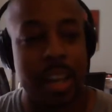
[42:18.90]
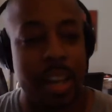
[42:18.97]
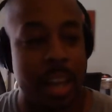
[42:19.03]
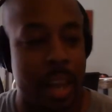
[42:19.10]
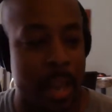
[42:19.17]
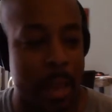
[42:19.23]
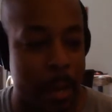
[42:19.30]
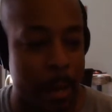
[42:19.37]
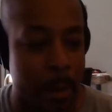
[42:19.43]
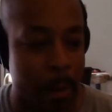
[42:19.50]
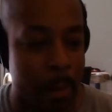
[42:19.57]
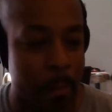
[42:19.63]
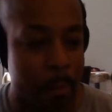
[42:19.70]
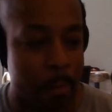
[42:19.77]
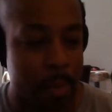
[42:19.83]
And
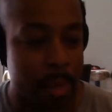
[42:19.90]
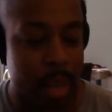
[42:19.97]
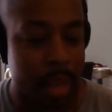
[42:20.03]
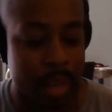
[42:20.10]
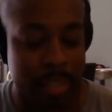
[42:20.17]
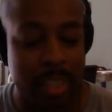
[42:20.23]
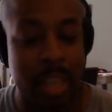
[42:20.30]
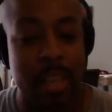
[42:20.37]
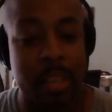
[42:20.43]
I say